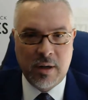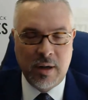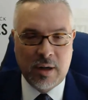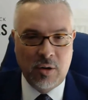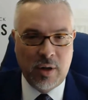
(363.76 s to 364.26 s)

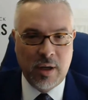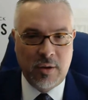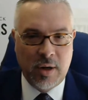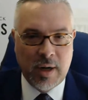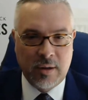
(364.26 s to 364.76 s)
including in
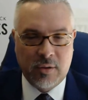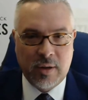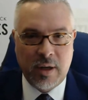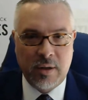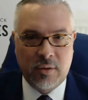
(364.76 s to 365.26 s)
the United
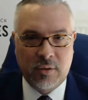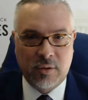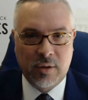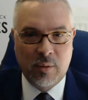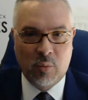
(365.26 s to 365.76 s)

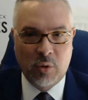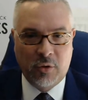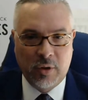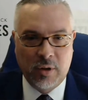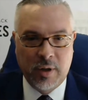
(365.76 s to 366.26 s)
States,
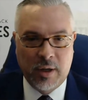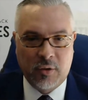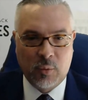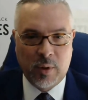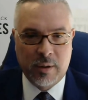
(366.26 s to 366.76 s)
Brazil, and
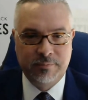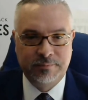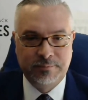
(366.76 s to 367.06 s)
elsewhere.